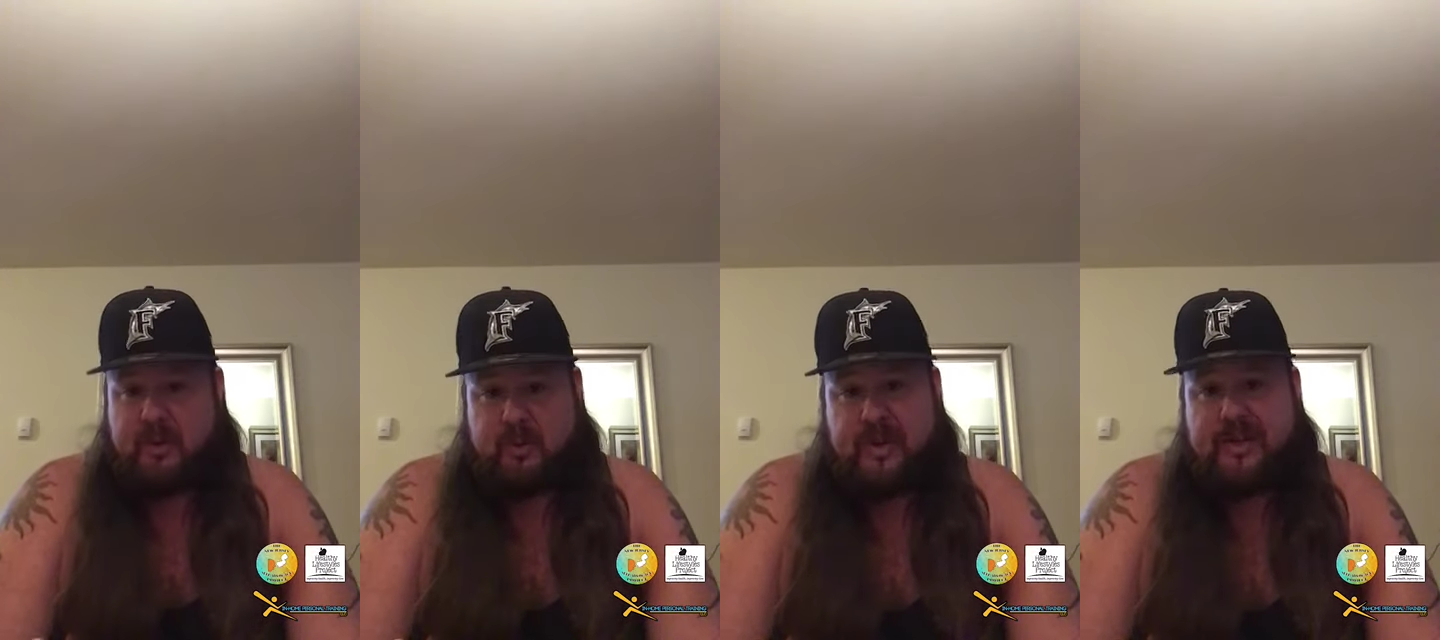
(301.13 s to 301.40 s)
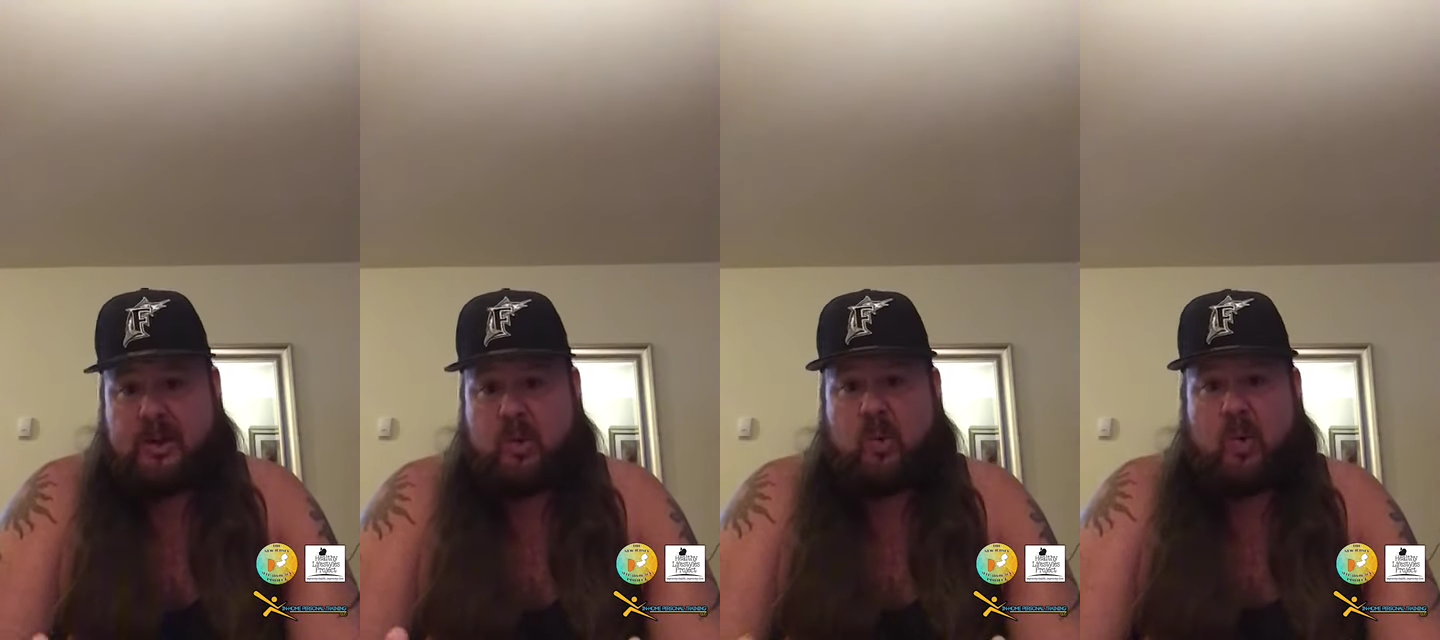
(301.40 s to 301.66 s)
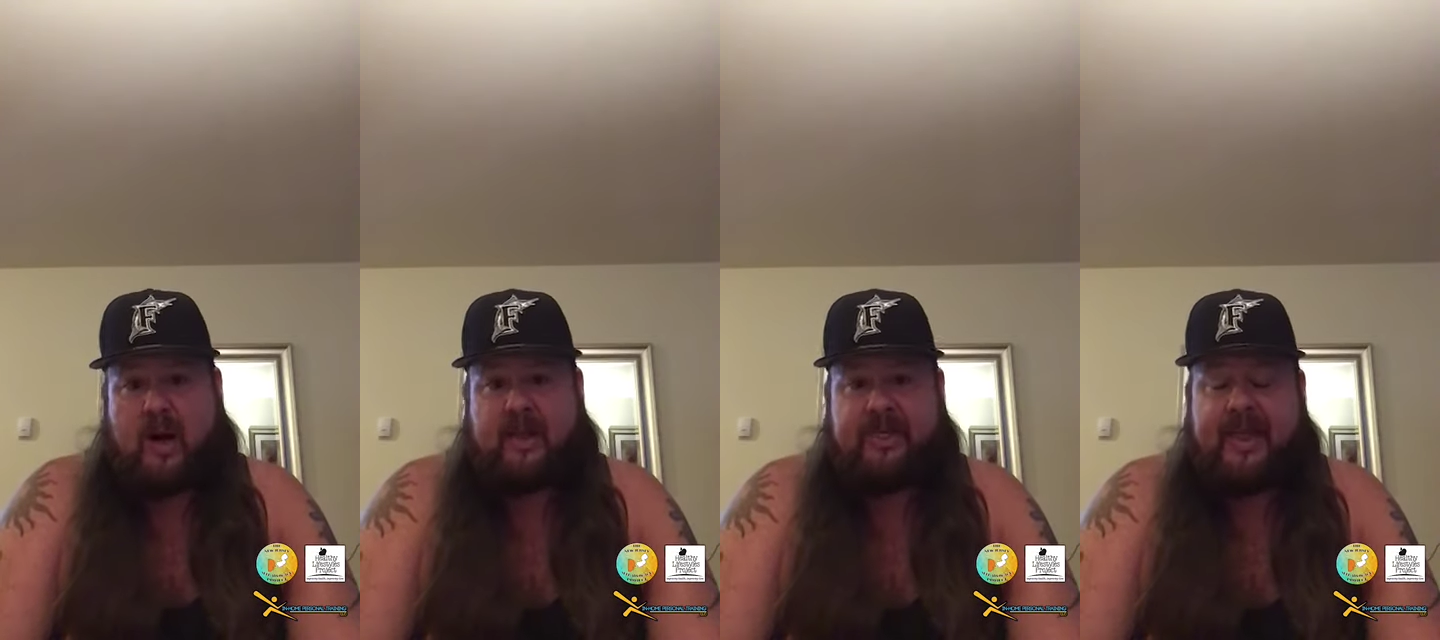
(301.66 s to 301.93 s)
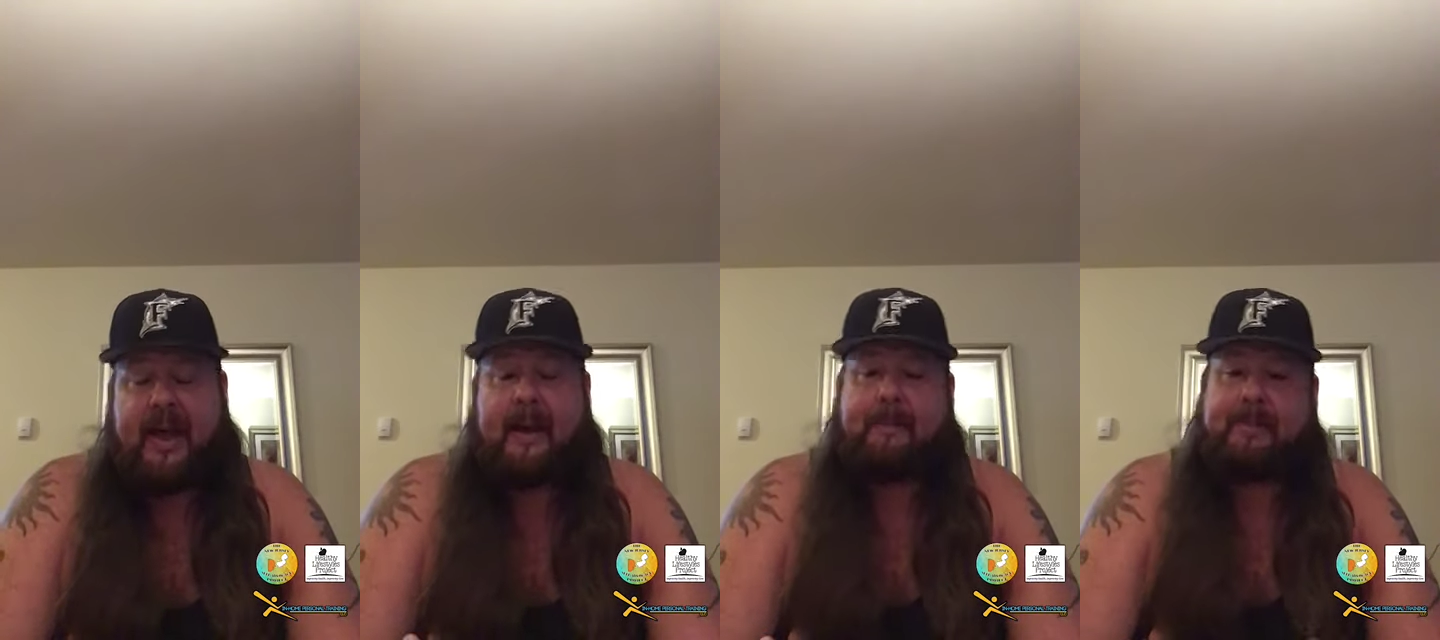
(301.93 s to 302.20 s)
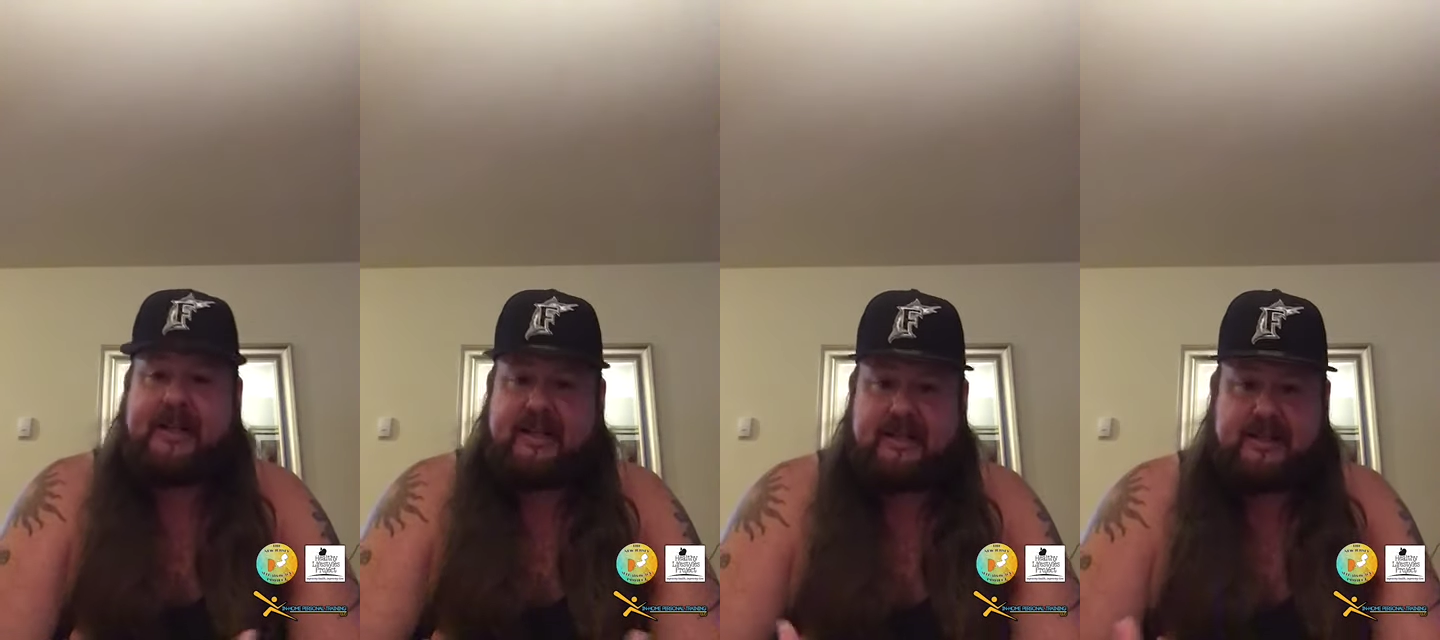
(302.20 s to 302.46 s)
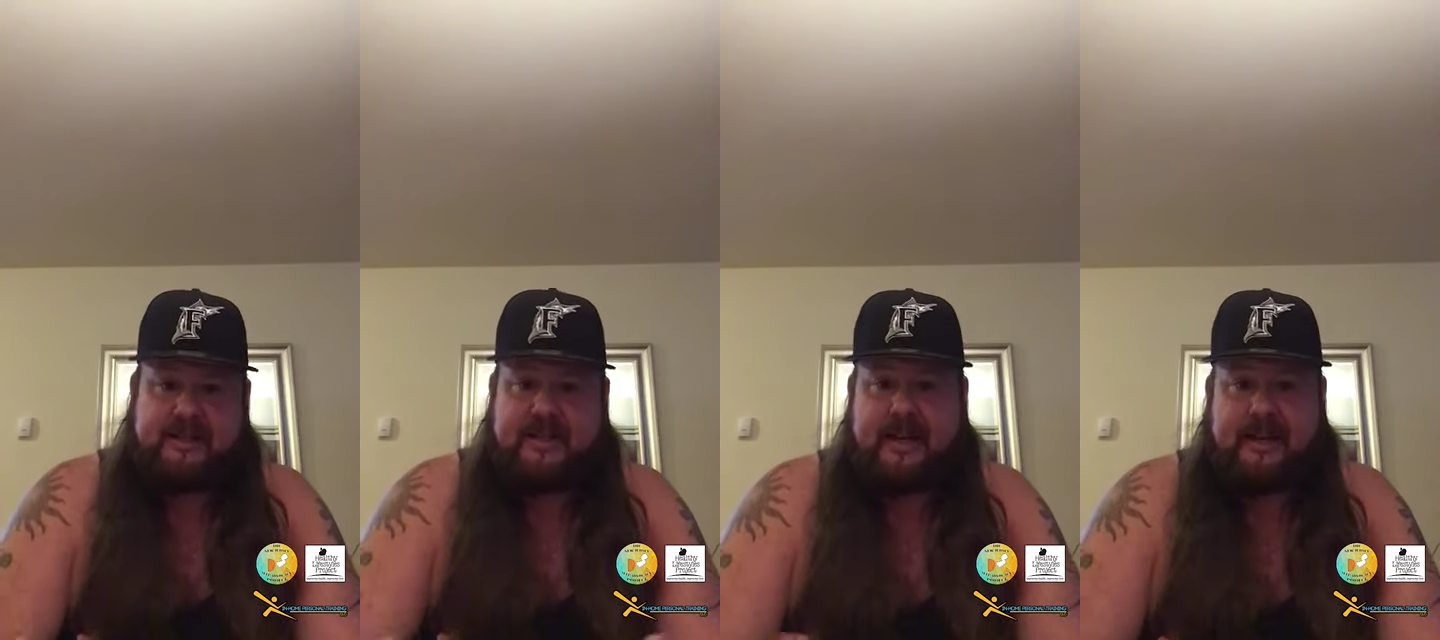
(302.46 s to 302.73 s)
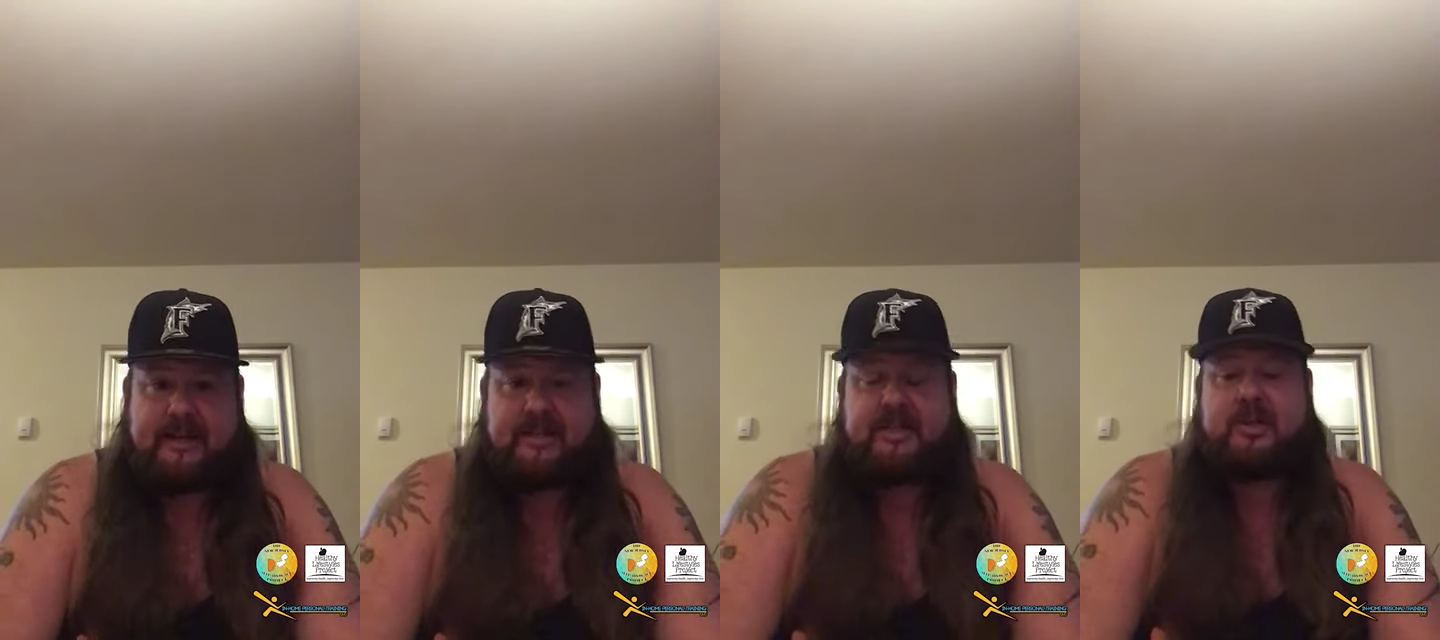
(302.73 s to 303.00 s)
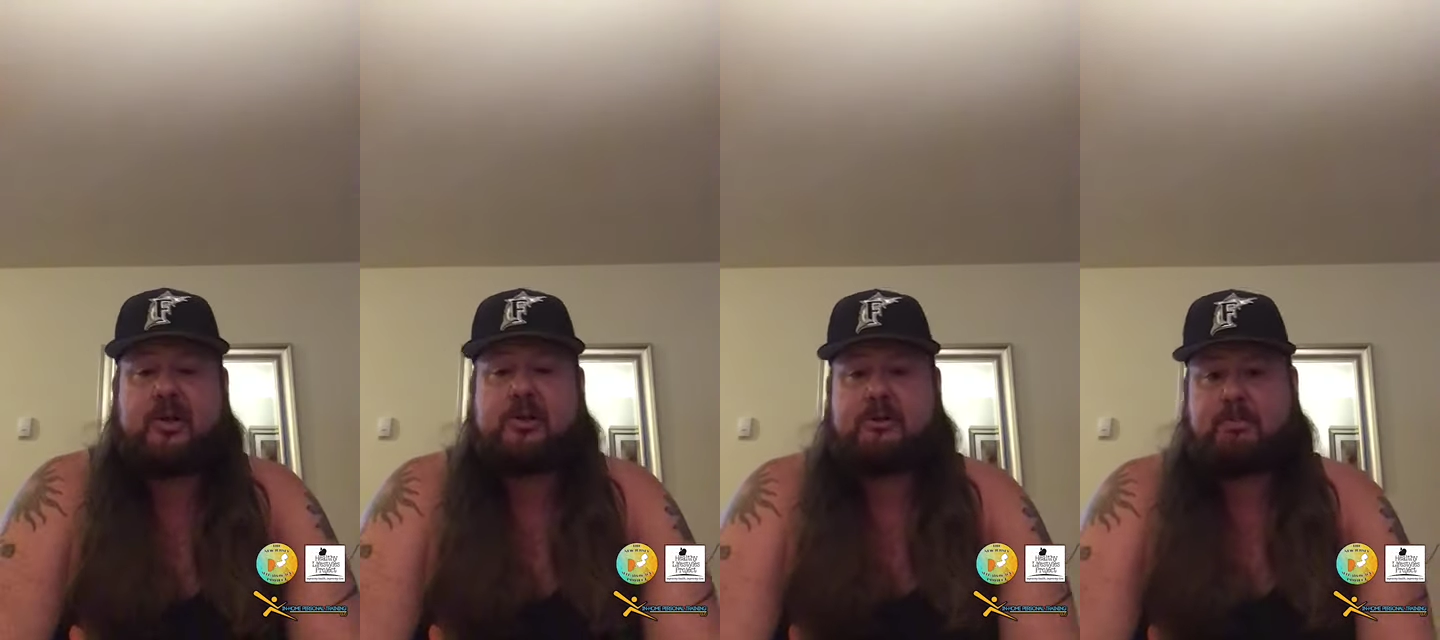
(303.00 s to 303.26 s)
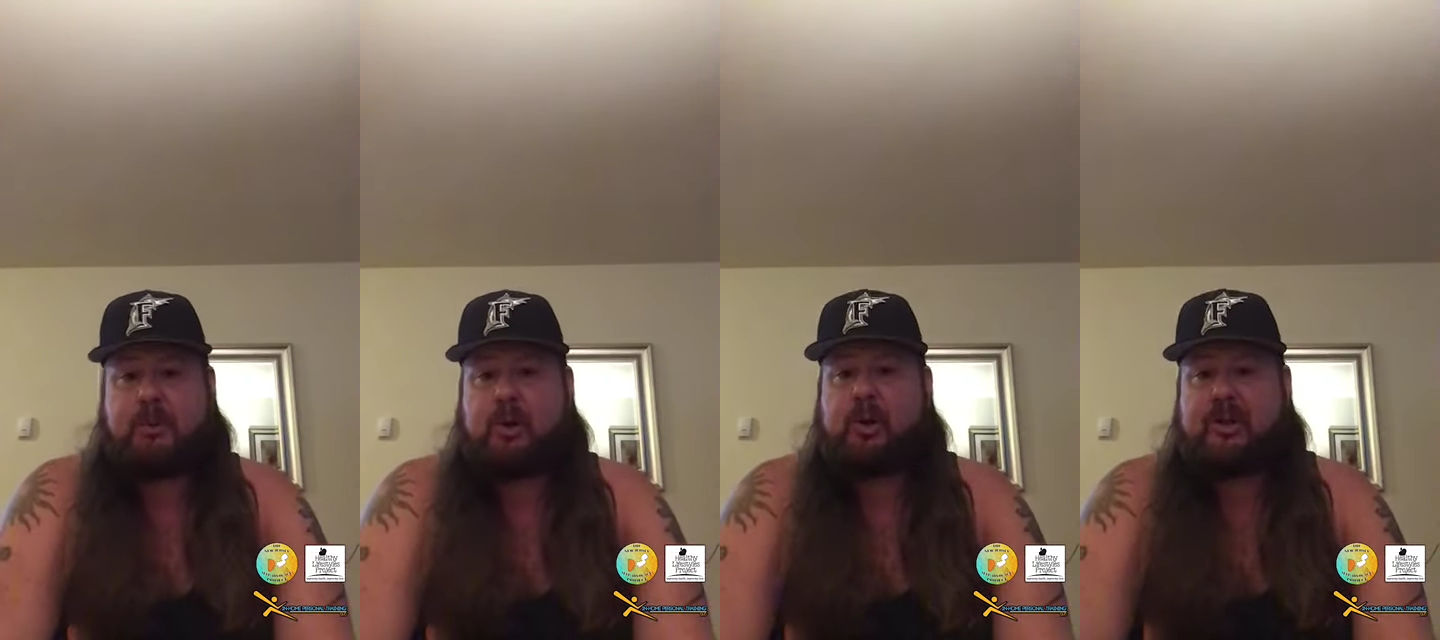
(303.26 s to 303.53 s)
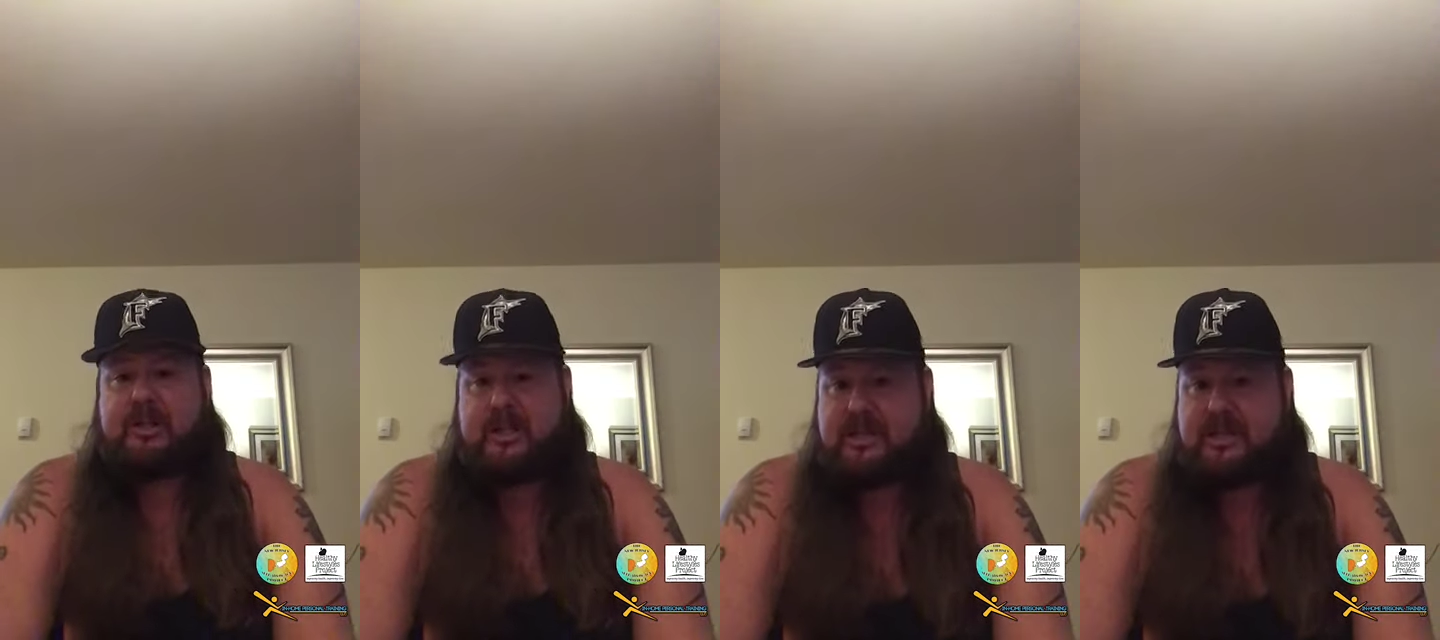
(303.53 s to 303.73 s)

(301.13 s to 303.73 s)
and we don't want that because then it starts pulling,